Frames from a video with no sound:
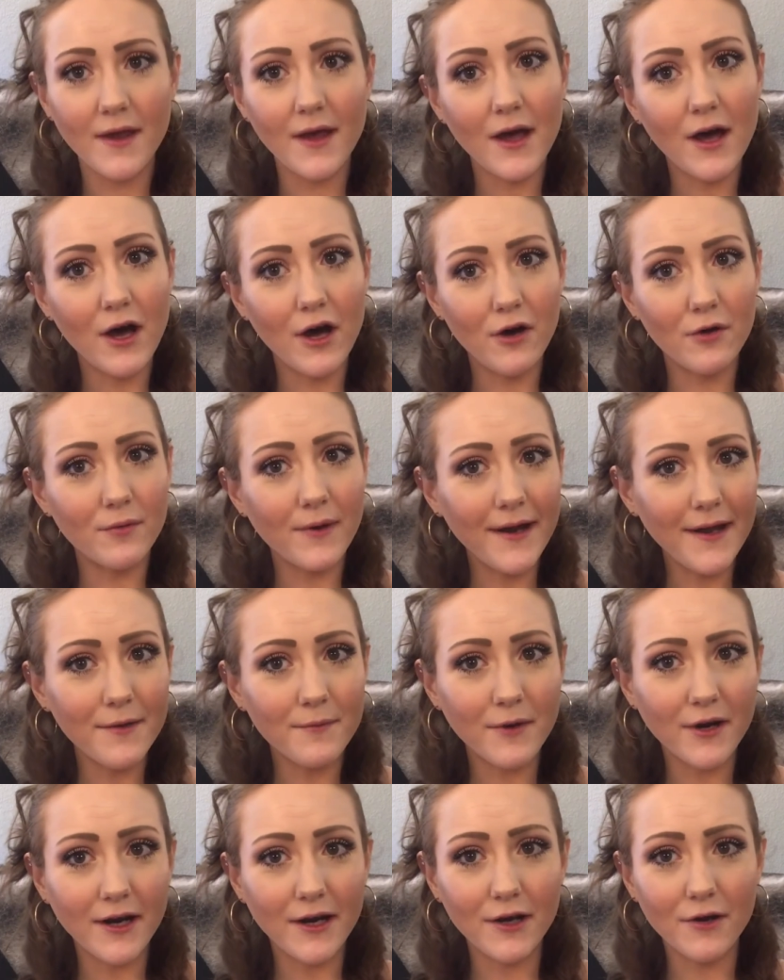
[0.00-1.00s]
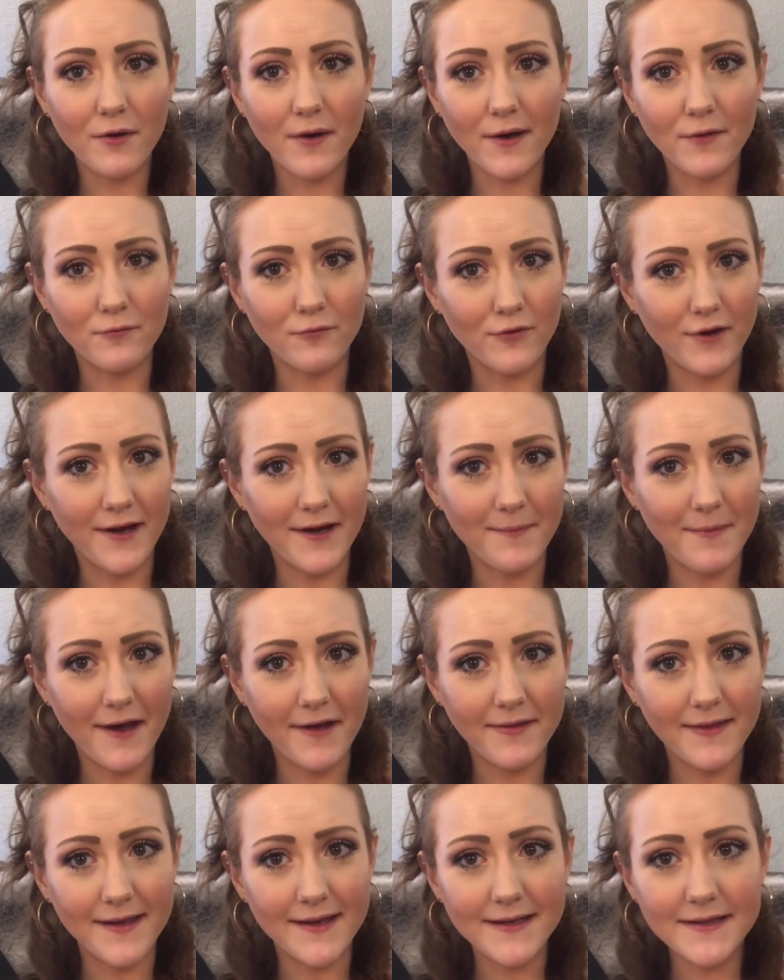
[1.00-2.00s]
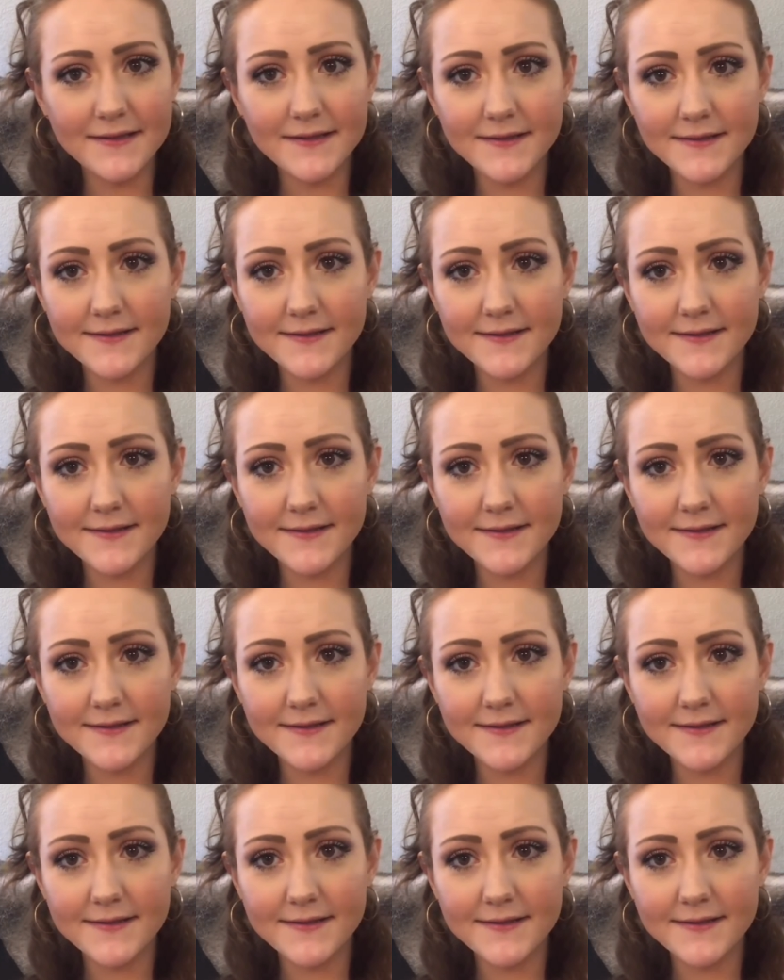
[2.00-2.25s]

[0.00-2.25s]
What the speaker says: Alright, and we're going to go ahead and read about this.